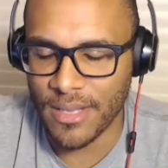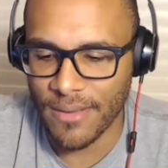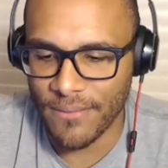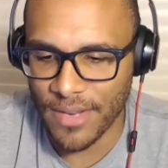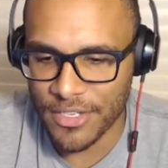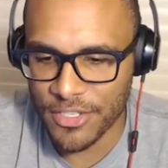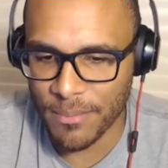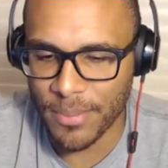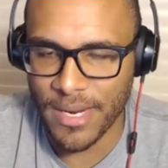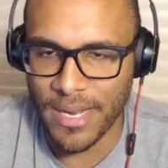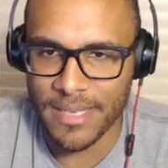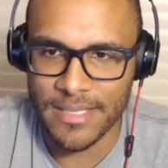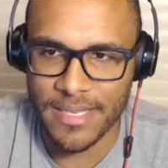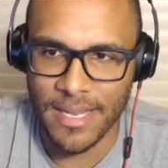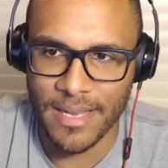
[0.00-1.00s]
the eviction
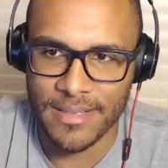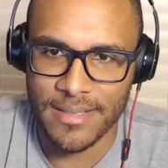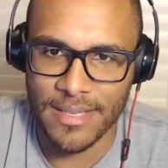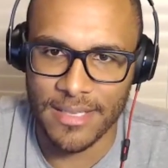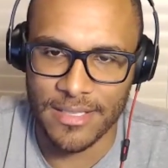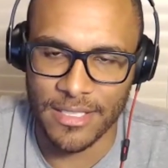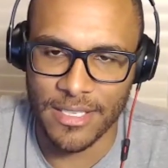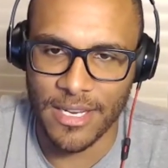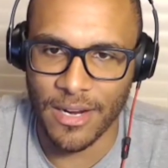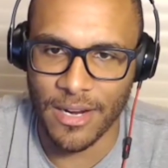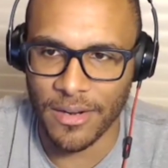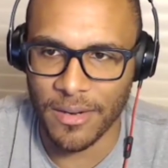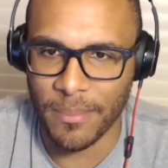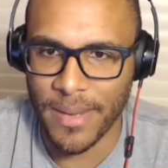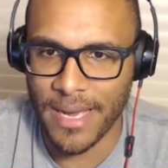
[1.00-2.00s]
process, the
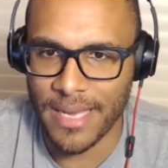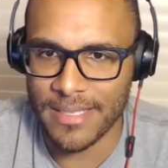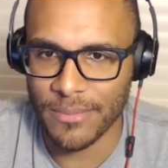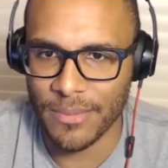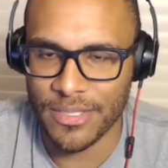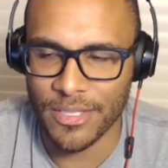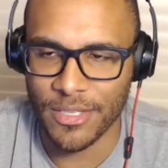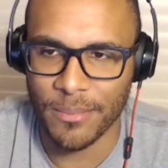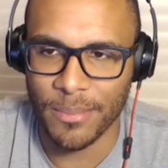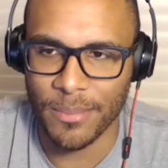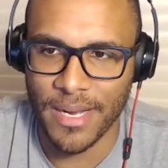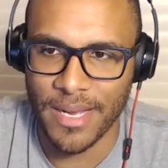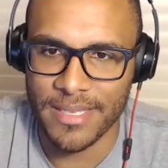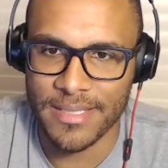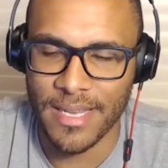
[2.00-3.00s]
security deposit return
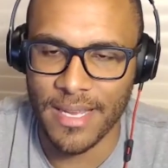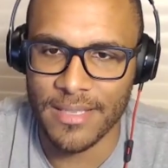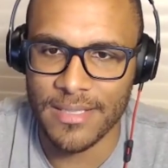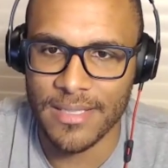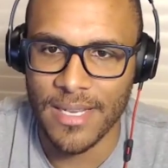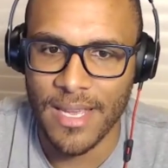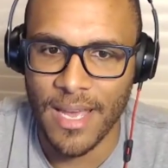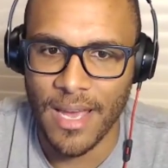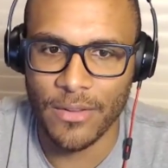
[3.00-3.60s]
process.